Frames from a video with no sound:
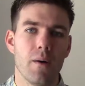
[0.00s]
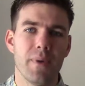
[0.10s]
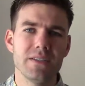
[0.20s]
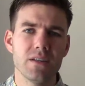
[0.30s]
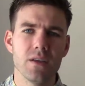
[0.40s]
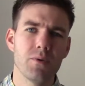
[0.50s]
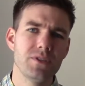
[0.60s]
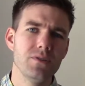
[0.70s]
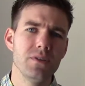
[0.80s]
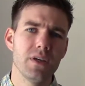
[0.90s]
Basically
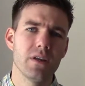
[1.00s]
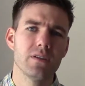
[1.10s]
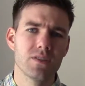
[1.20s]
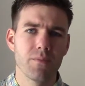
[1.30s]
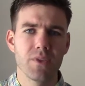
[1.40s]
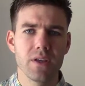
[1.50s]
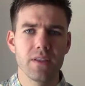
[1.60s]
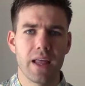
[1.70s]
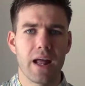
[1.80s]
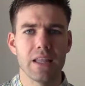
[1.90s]
what you need is something
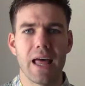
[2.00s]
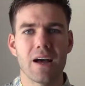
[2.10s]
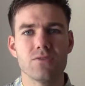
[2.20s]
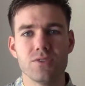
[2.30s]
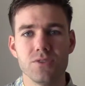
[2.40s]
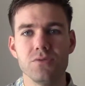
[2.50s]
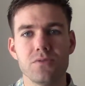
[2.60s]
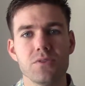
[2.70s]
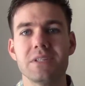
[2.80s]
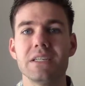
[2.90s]
that allows you
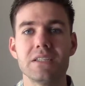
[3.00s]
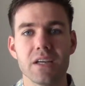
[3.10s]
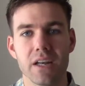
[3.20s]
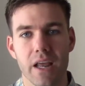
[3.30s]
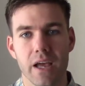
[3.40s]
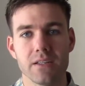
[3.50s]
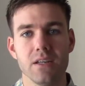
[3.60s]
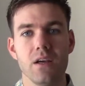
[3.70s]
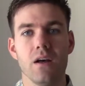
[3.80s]
to disconnect